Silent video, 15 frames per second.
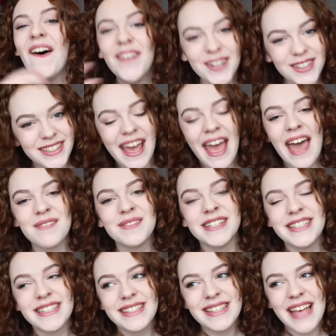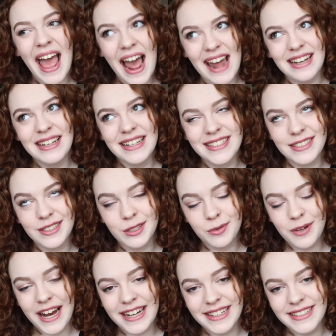old Emma's analytical
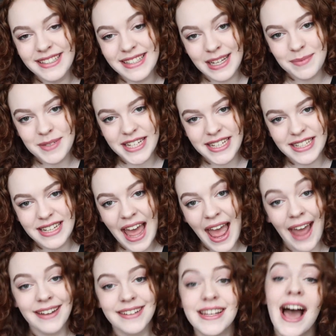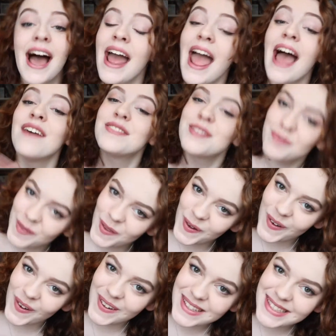brain slipped in and I have some
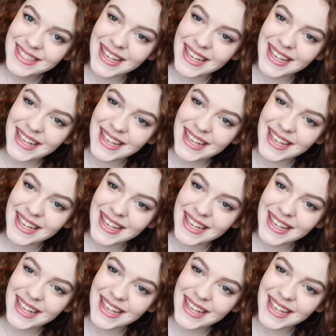thoughts.